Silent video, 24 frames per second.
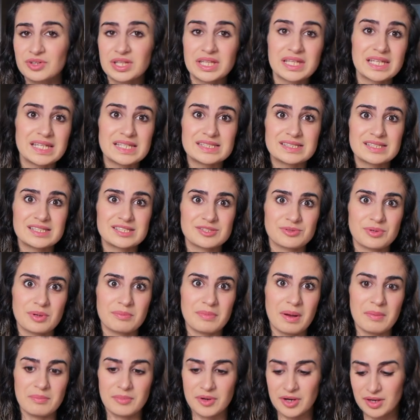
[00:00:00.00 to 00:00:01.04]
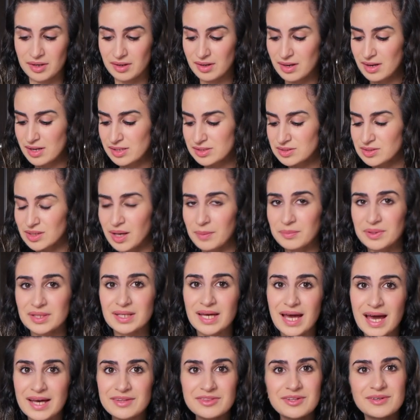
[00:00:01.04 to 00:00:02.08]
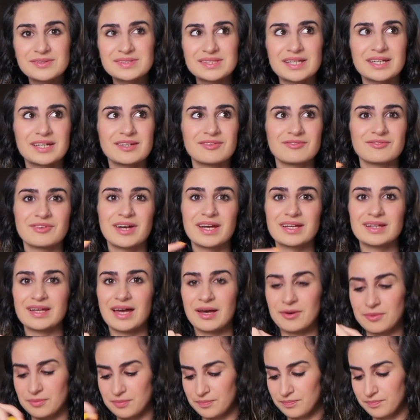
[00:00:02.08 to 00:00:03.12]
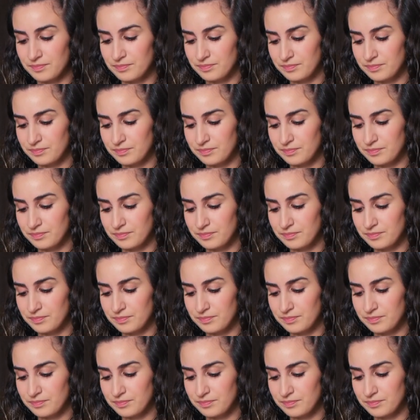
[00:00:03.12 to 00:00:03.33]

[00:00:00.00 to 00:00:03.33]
really easy to remember. So I'm gonna add those in right now.